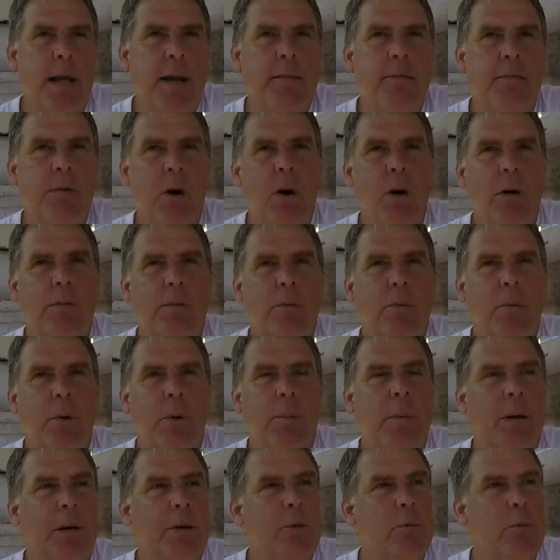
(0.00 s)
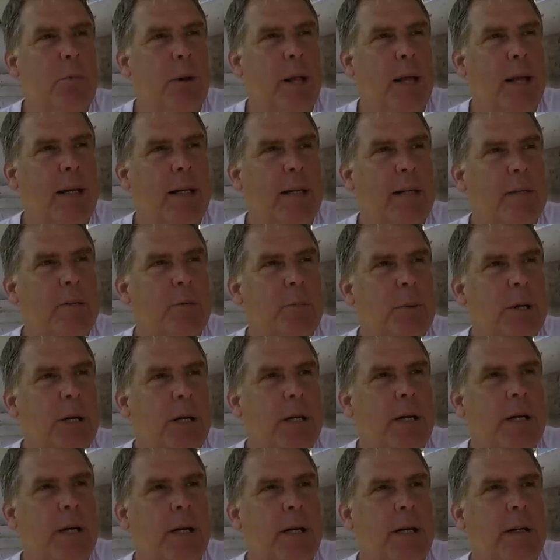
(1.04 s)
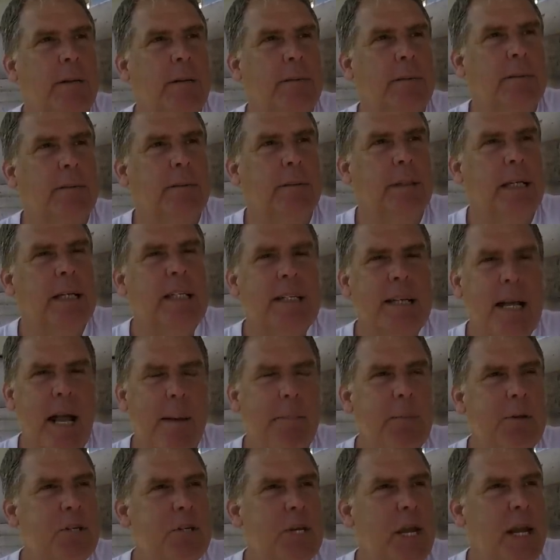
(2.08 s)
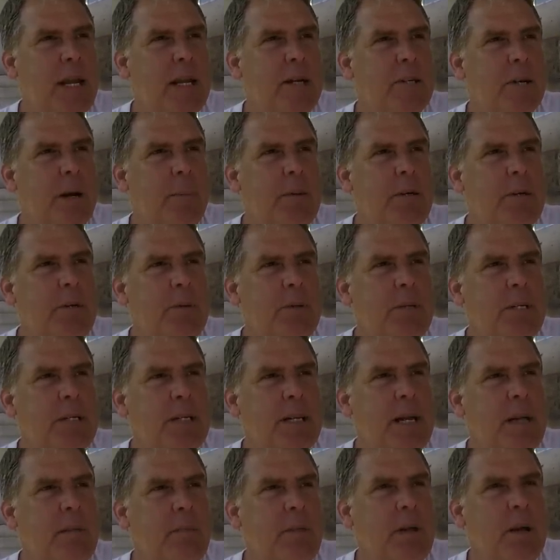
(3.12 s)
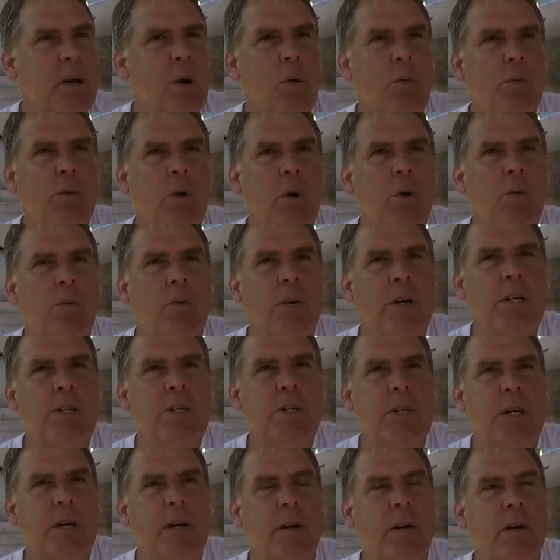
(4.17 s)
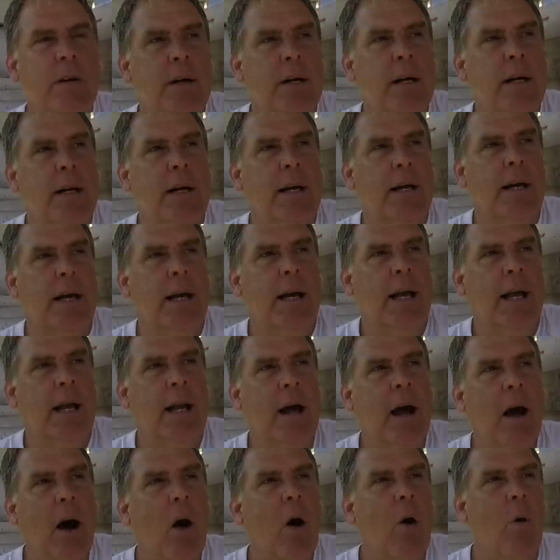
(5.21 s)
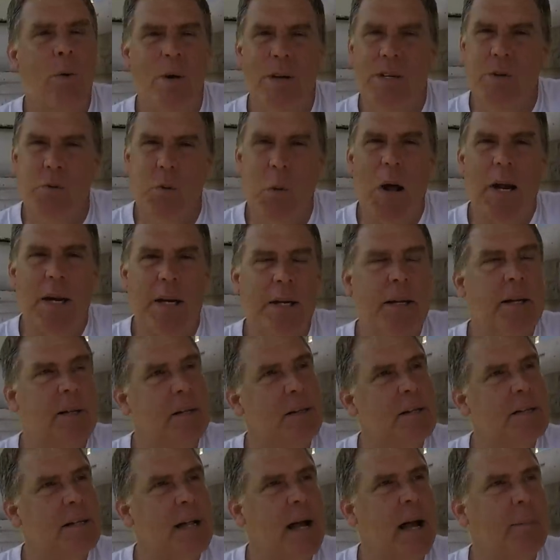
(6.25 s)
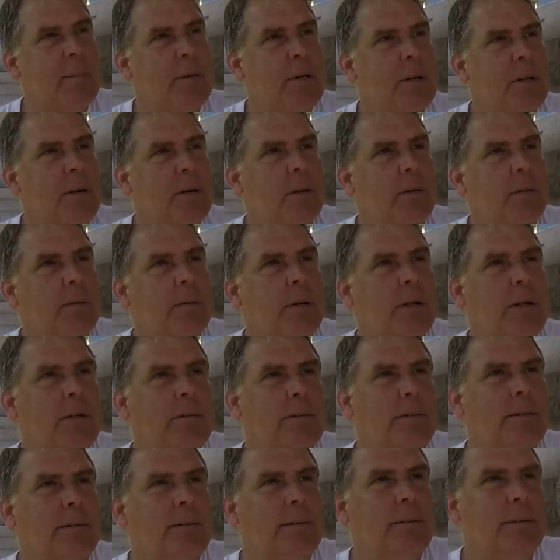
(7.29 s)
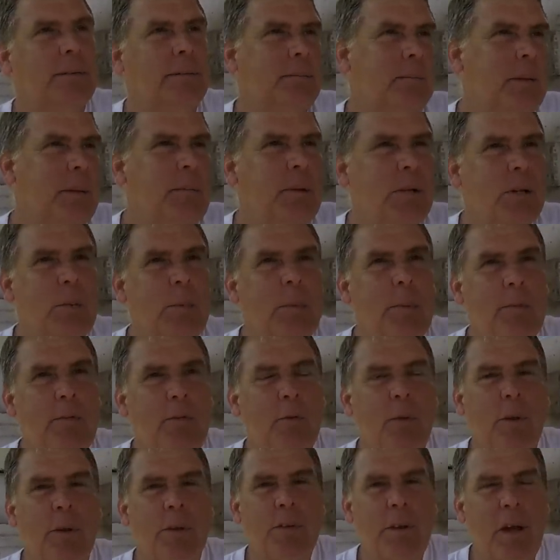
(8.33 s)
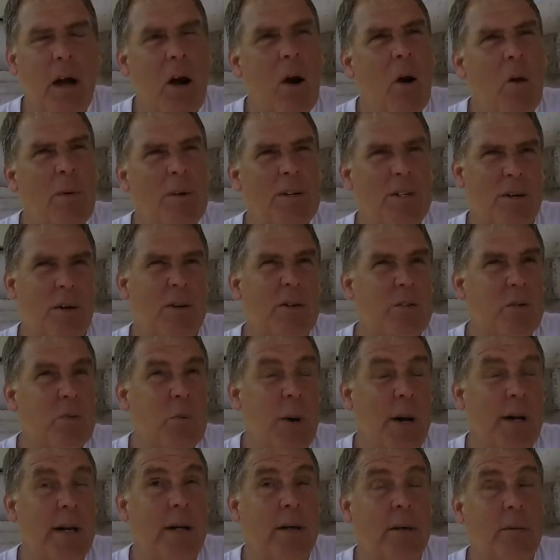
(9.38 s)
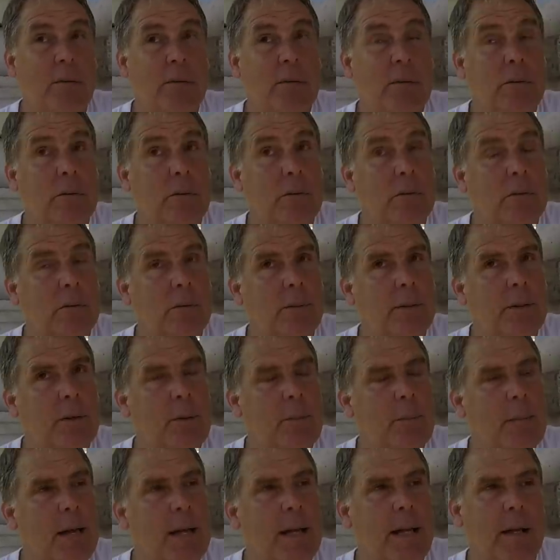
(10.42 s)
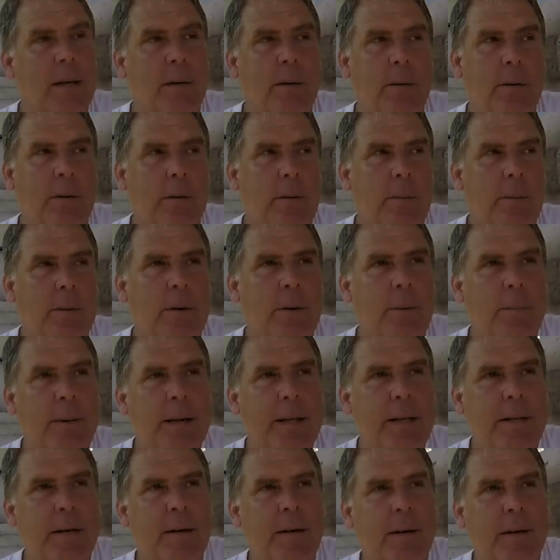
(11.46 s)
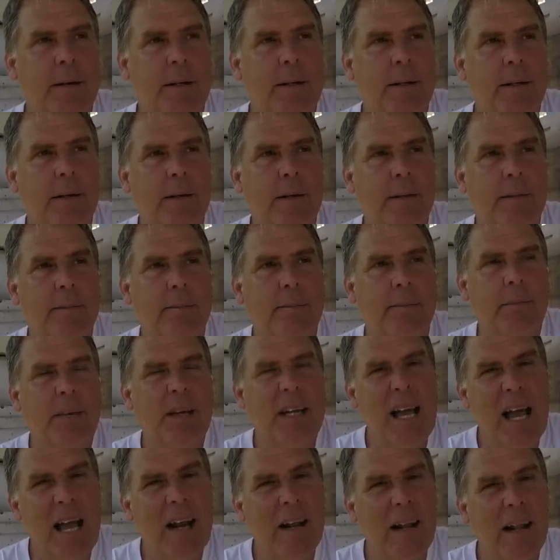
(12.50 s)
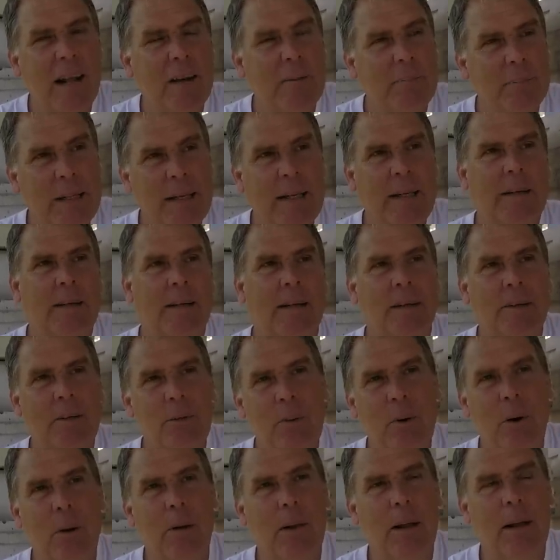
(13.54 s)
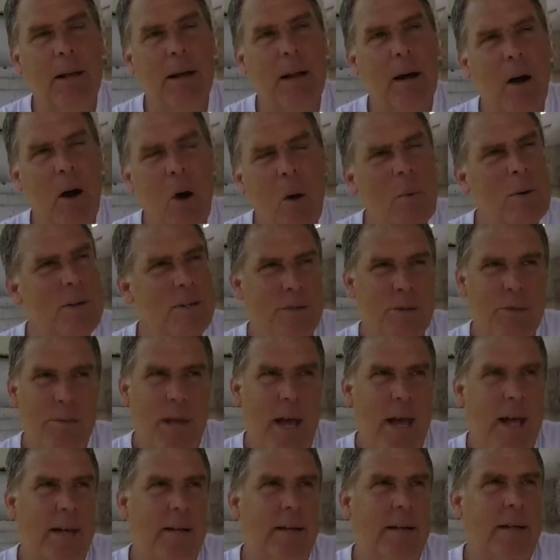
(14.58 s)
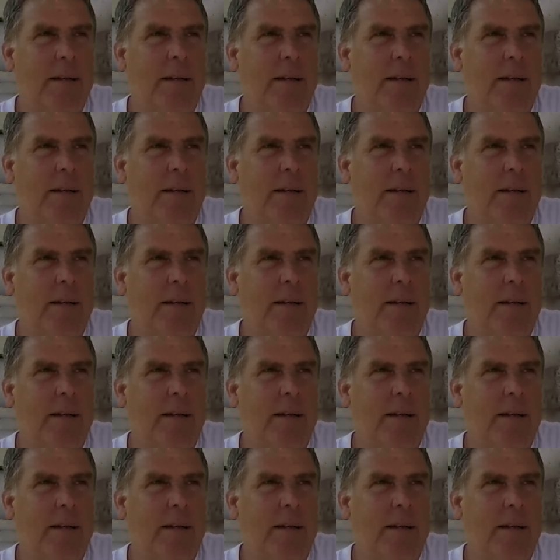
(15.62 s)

that involved in what my new plan is, but it's time to change. I've been doing the same thing over and over each year, and I always sweat it at this time of year. Well, maybe a little bit before this, I always start sweating it, going, oh, we're going to make it, oh, we're going to make the honey. Kind of like, man, did I do all that? I always do that.